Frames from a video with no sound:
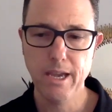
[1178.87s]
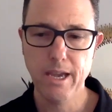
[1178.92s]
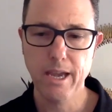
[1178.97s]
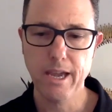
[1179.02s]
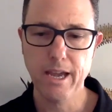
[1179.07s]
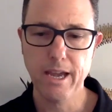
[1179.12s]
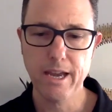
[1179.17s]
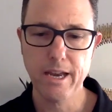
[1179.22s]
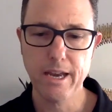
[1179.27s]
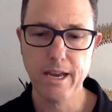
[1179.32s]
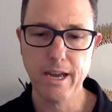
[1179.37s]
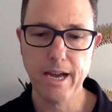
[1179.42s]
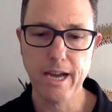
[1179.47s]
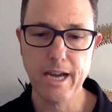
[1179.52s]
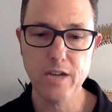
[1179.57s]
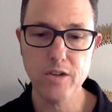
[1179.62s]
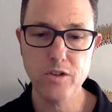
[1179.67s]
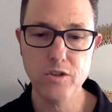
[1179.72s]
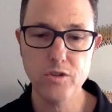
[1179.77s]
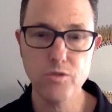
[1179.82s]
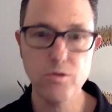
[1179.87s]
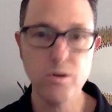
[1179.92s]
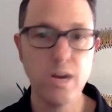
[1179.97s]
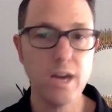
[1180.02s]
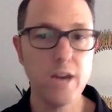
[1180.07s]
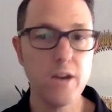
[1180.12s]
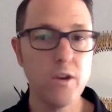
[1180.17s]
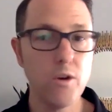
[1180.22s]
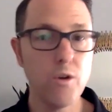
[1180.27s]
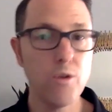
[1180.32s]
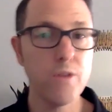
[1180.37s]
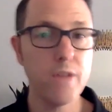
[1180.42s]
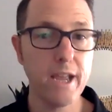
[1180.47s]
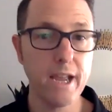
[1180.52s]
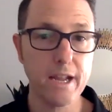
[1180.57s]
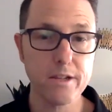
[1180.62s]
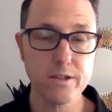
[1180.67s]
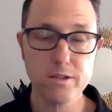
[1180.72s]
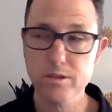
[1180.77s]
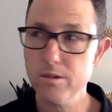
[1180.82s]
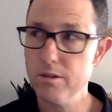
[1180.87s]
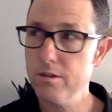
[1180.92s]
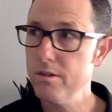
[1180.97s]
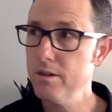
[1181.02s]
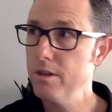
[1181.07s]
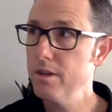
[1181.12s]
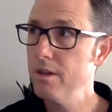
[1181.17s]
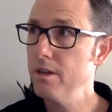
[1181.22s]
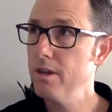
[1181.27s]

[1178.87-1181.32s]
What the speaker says: And I do not know the answer.